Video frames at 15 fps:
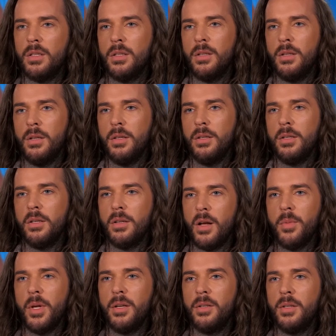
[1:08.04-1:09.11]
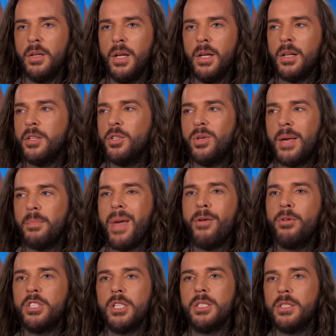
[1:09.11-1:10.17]
it? You know what I mean? Like, you get
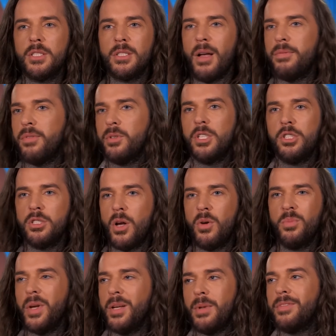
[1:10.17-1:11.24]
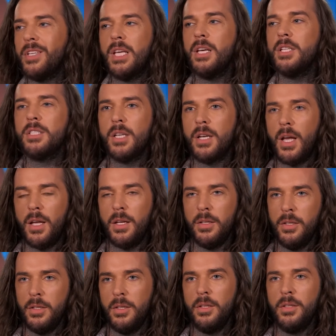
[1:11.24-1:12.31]
marriages and stuff on this show and people having kids and that.
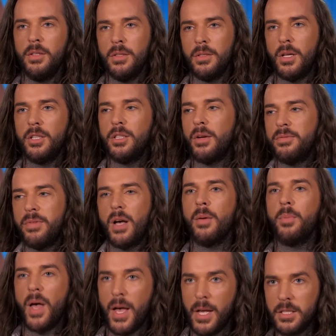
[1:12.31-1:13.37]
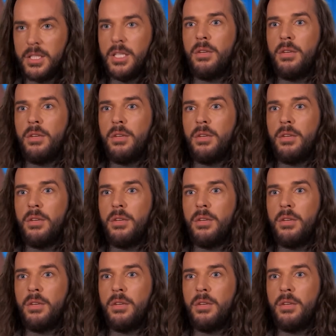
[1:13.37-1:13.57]
But you don't about it, it's